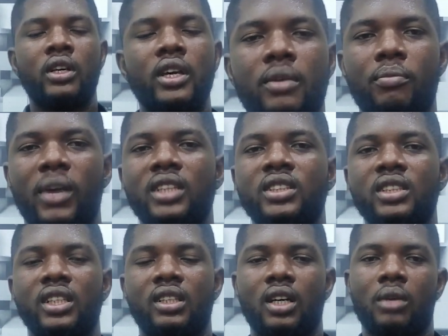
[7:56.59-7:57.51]
Imagine
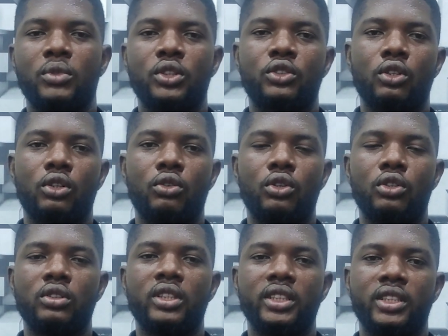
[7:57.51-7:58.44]

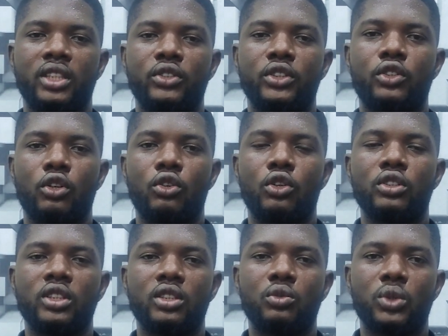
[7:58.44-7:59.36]
a generator
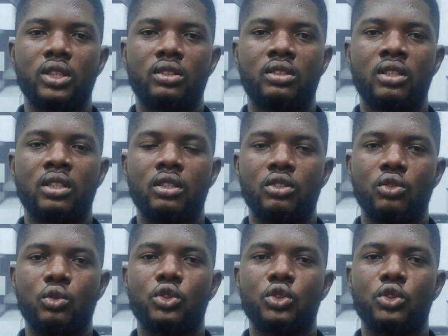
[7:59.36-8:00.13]
running with no